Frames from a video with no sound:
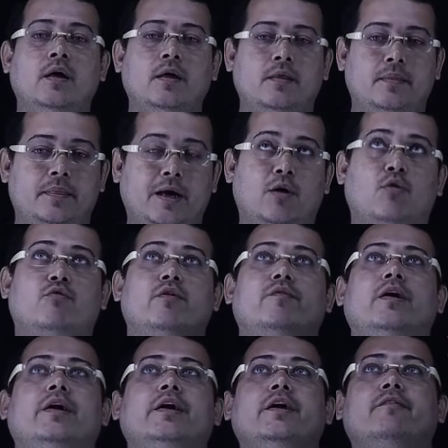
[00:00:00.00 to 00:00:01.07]
Now we
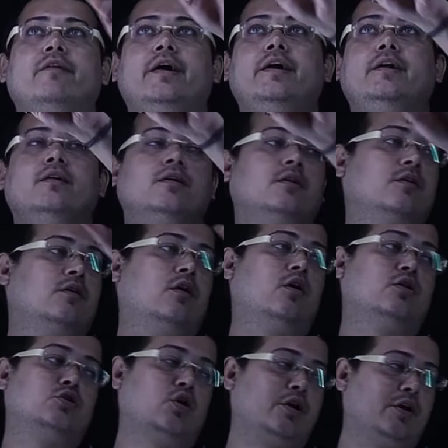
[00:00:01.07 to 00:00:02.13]
will
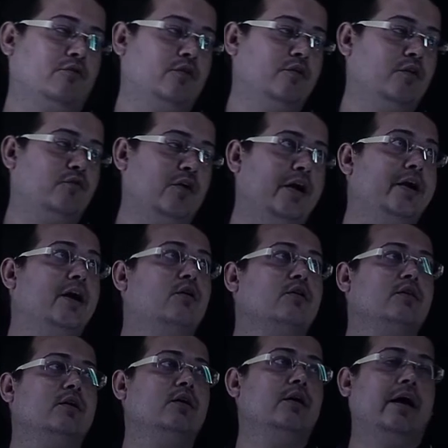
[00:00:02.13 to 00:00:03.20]
we will find out
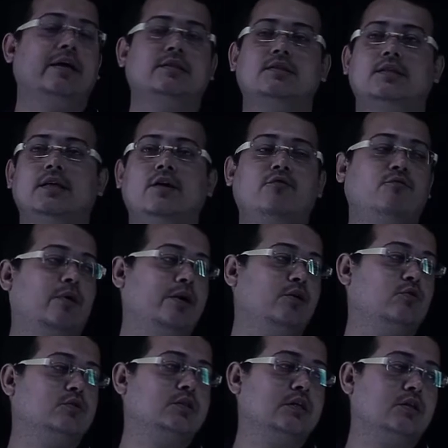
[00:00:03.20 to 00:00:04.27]
the HCF by
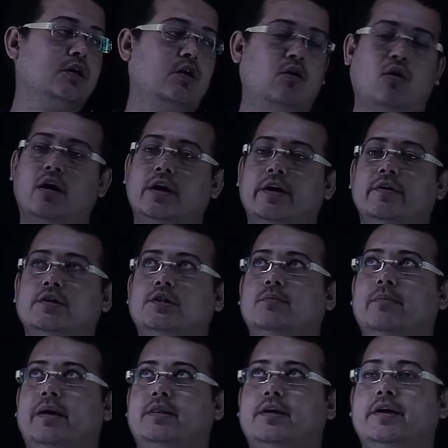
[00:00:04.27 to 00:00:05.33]
using the long division
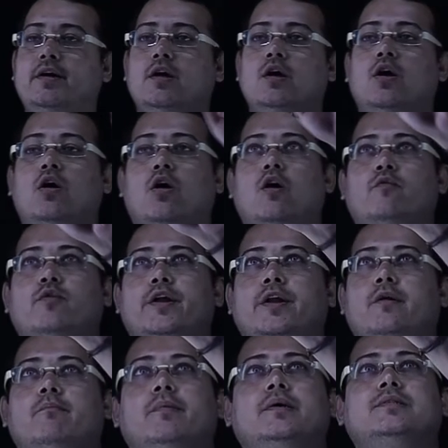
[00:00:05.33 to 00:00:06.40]
method of the
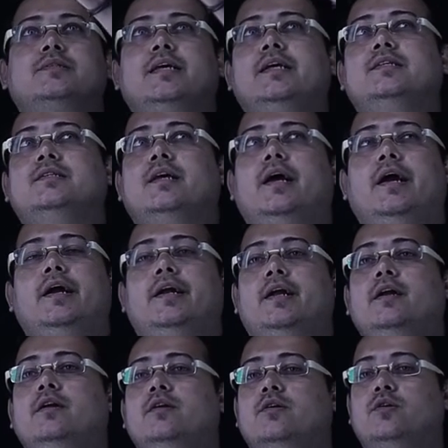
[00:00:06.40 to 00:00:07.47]
number 6, 8
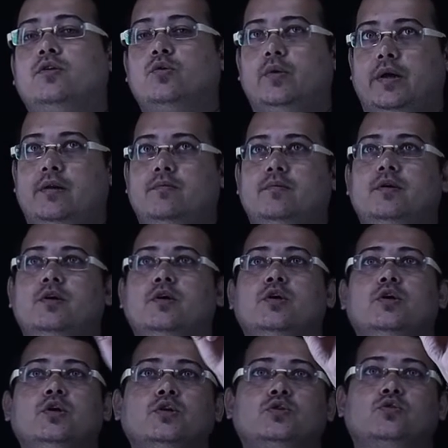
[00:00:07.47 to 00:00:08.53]
and 12.
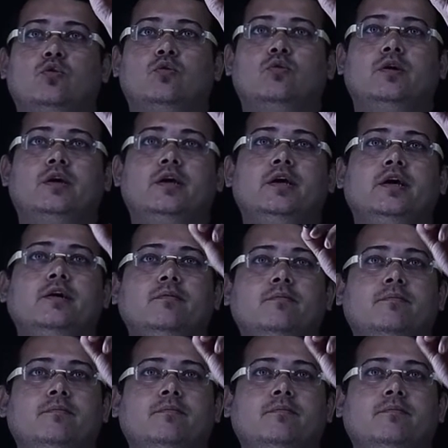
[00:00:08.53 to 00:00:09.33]
So here